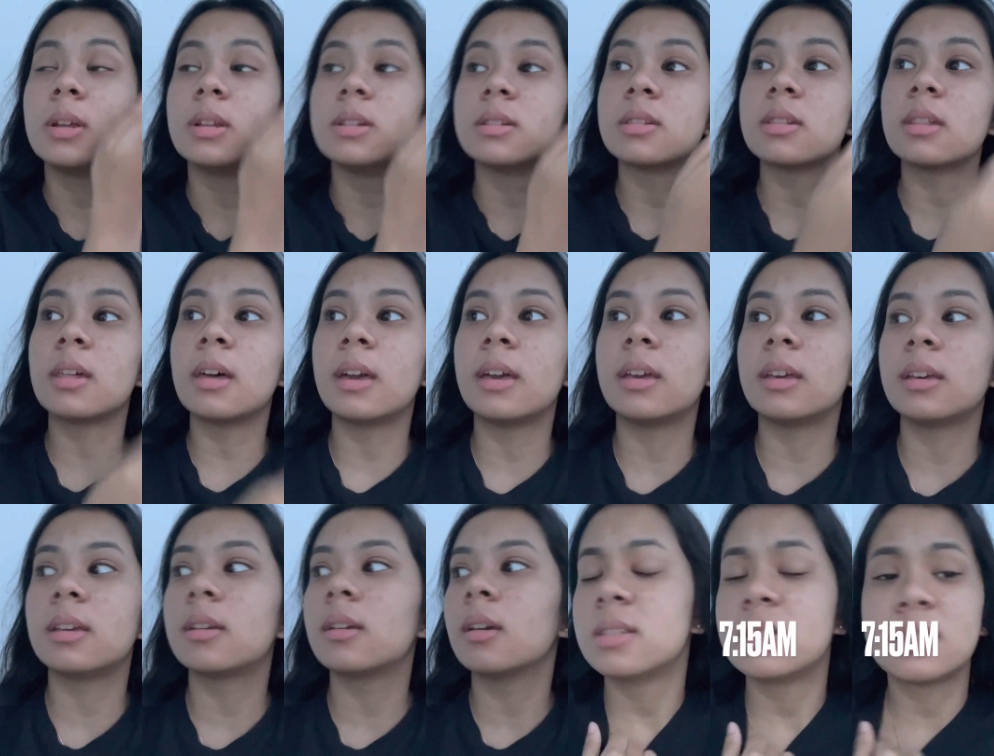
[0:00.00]
It's
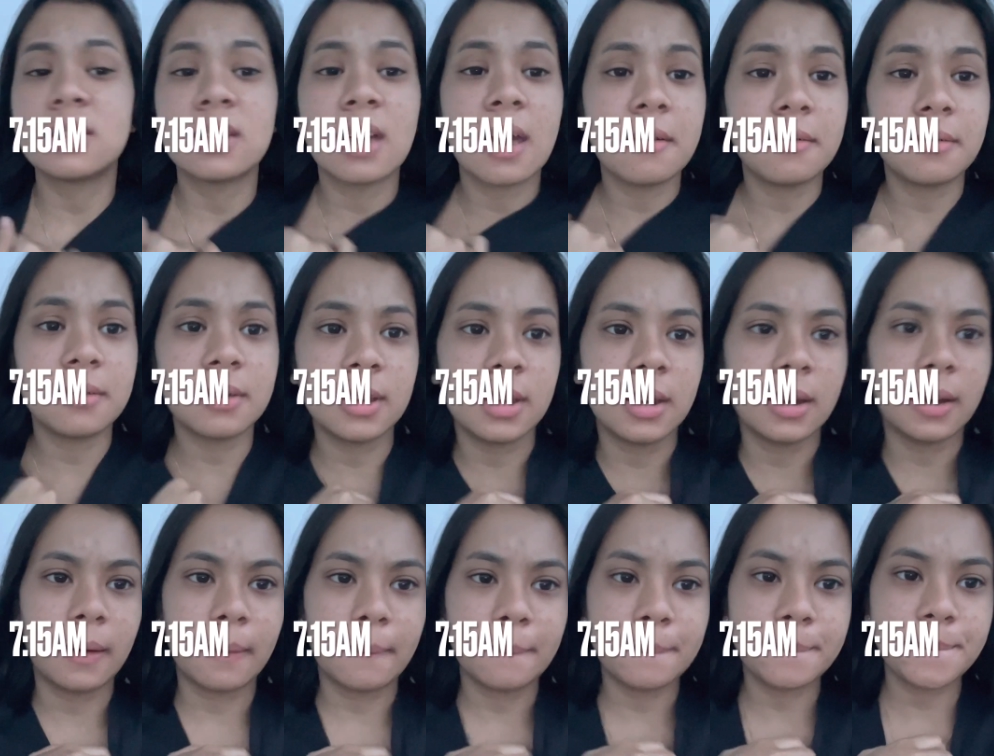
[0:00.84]
like
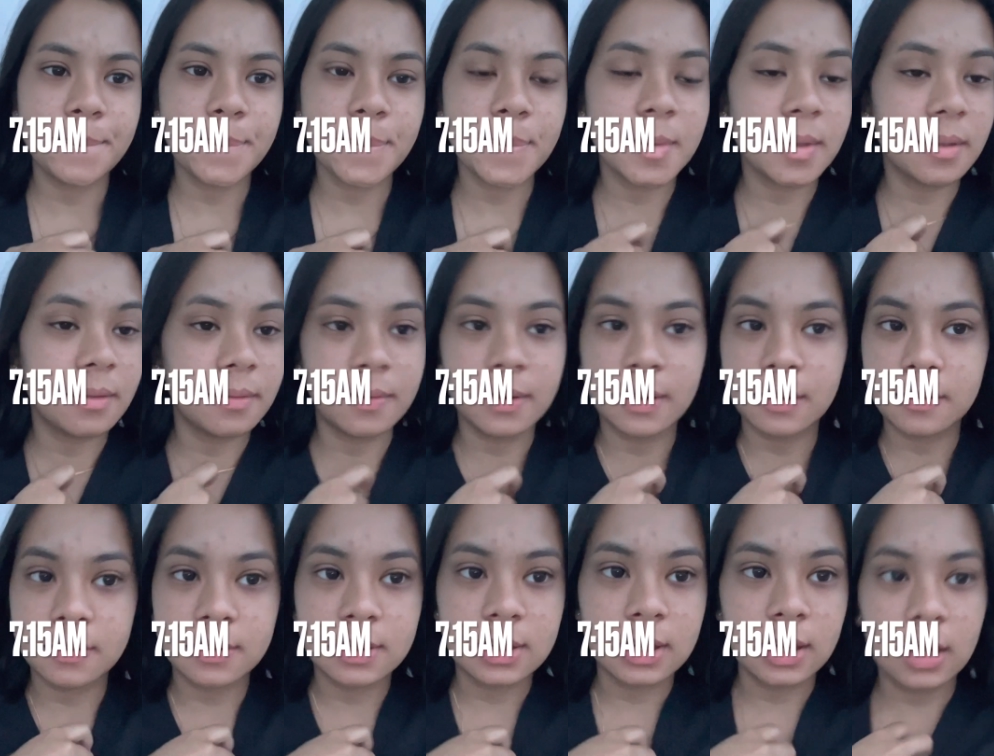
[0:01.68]

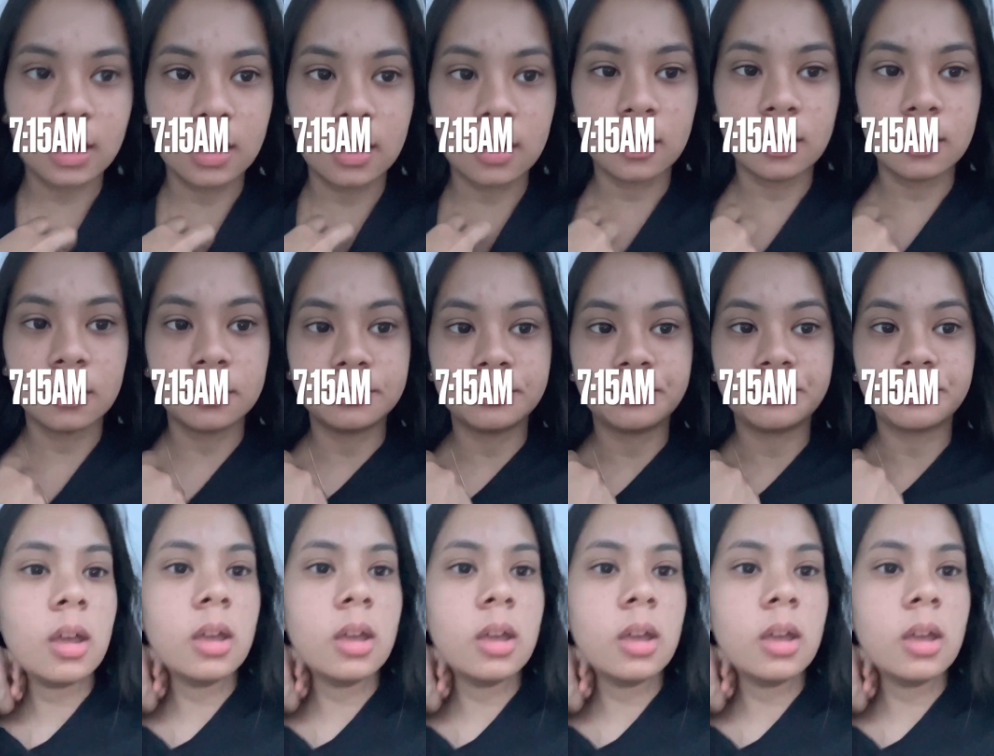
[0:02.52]
7.15.